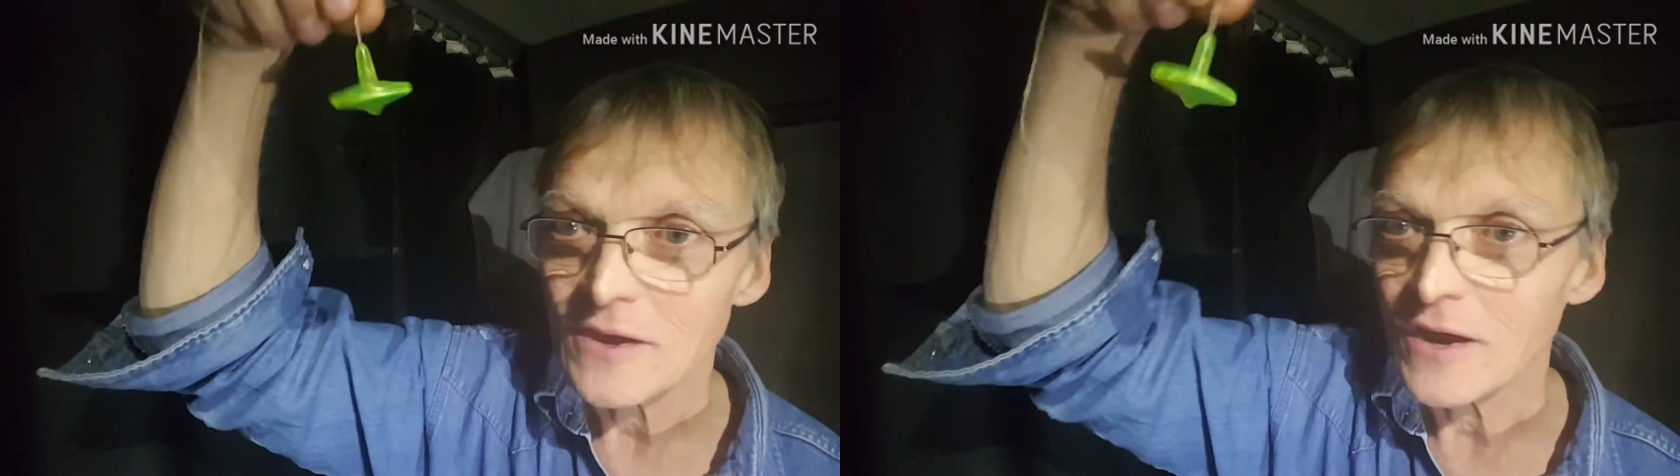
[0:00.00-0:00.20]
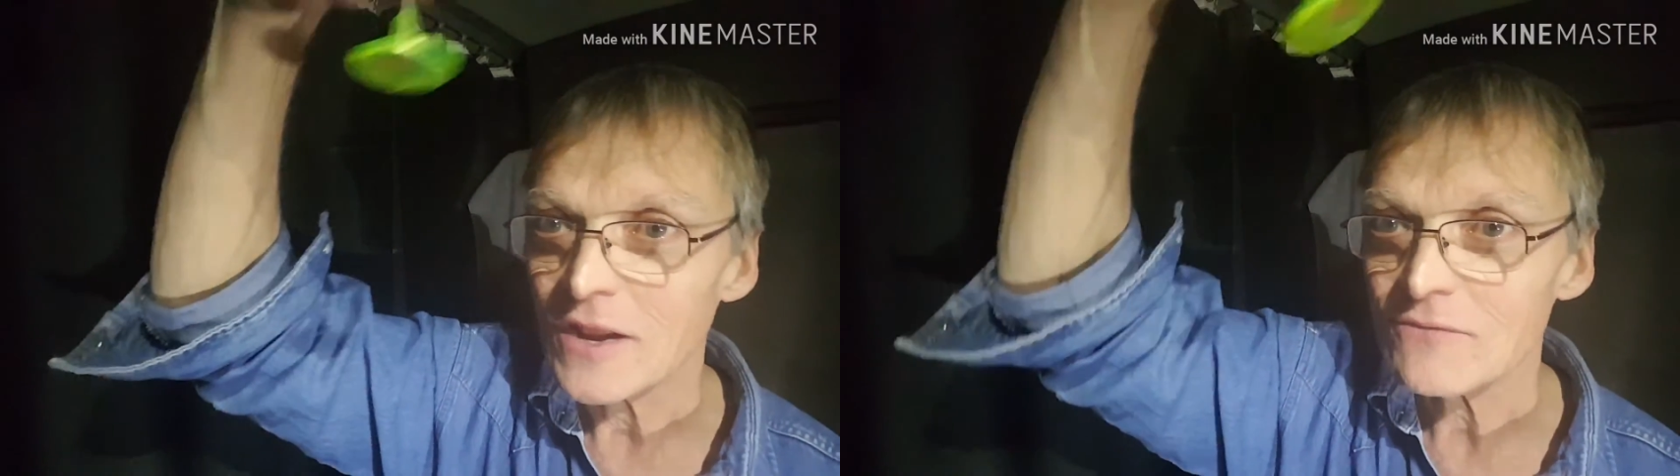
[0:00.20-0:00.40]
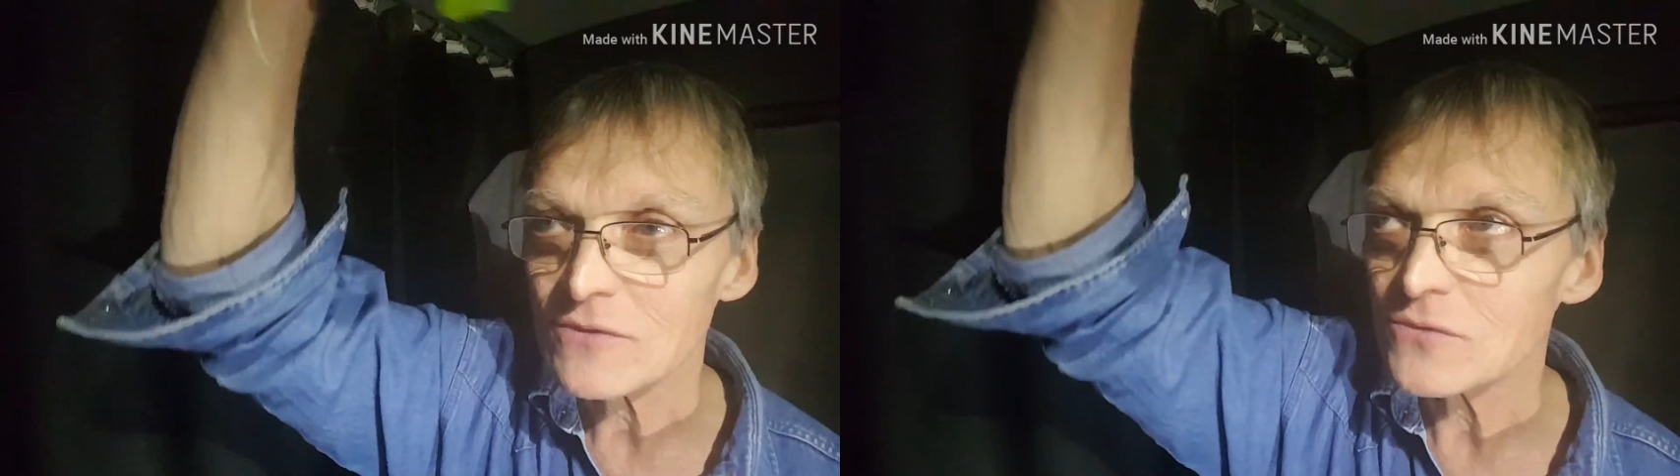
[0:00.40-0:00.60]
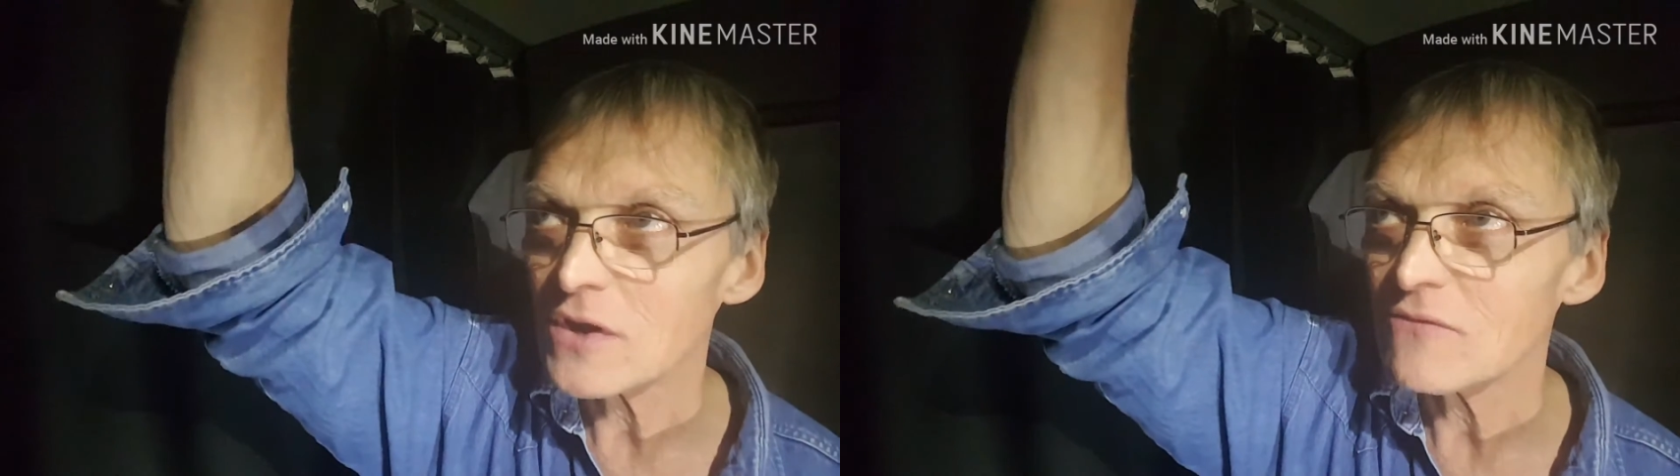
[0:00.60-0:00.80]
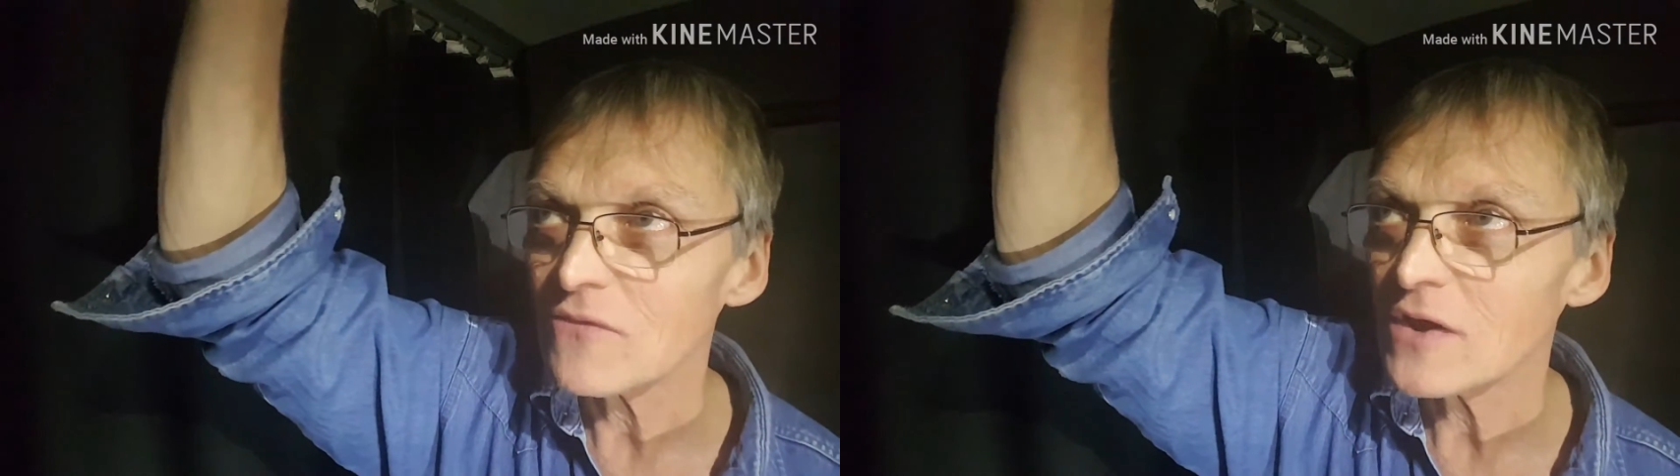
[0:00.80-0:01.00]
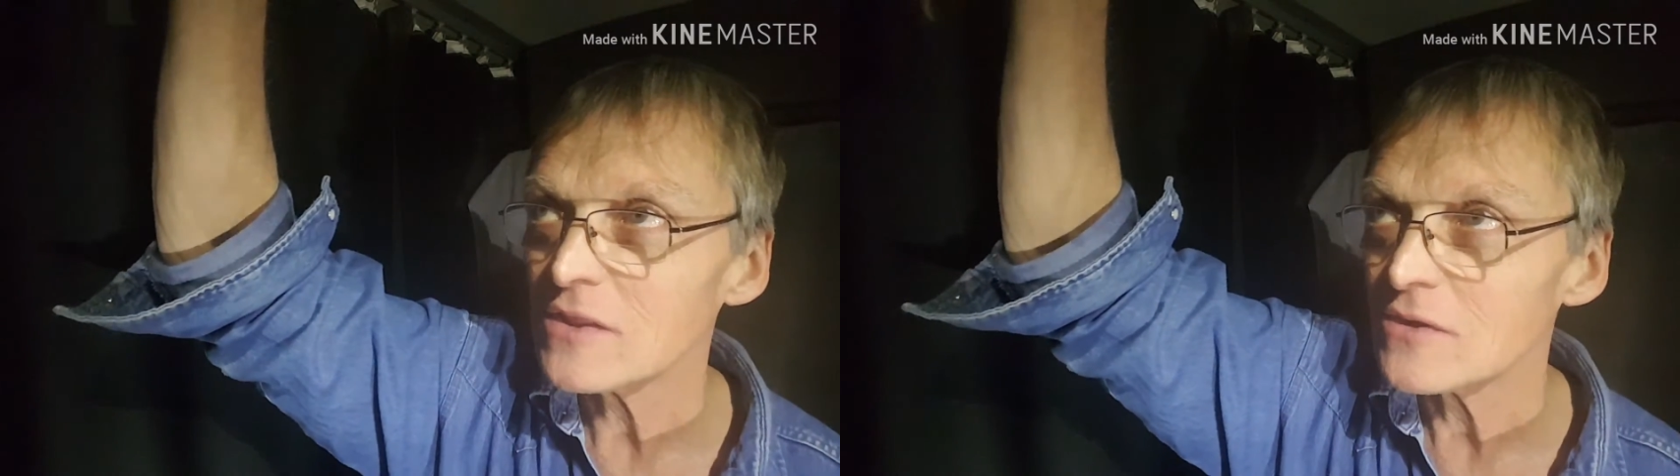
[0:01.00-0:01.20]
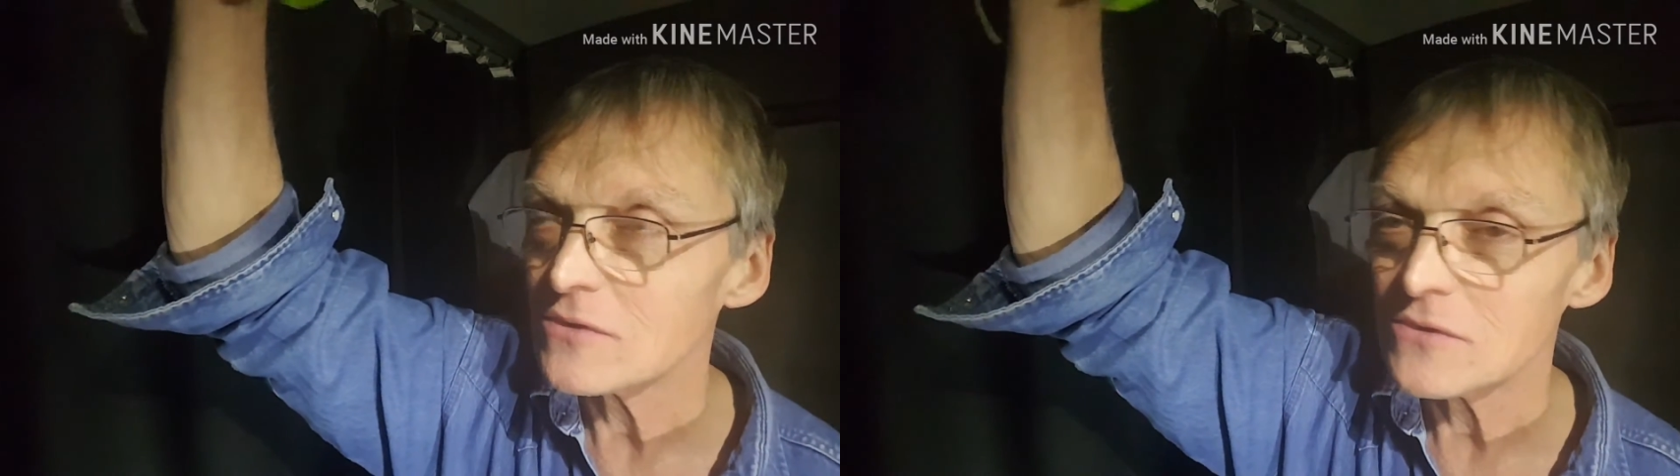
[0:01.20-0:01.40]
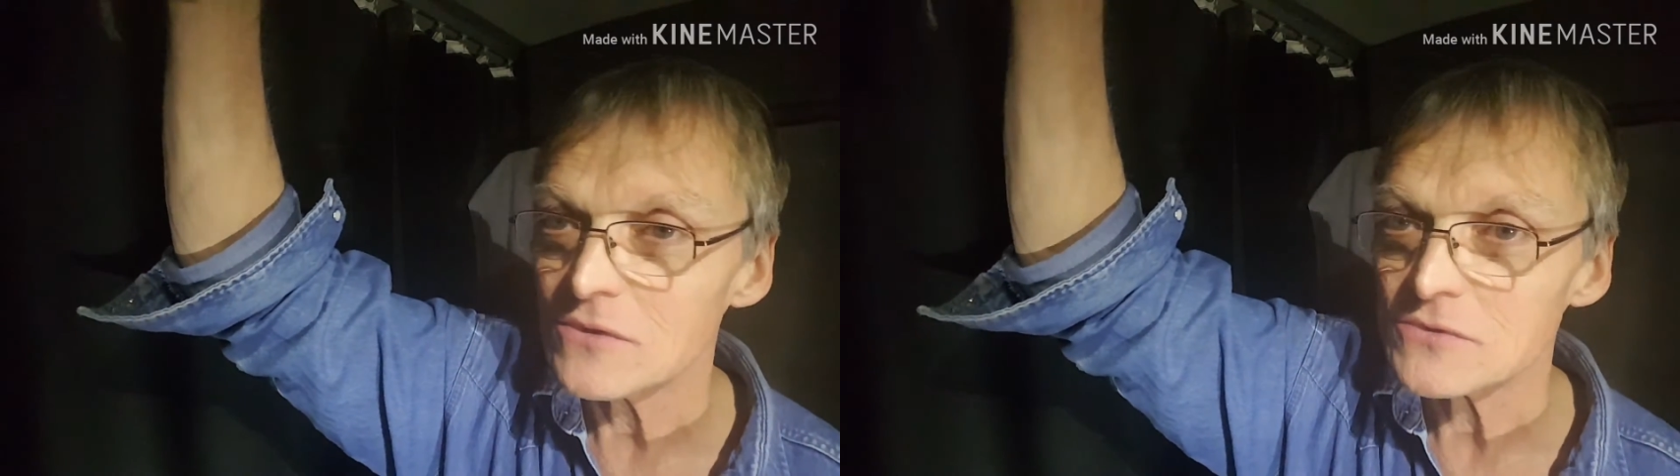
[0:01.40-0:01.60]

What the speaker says: I'd have to try to find the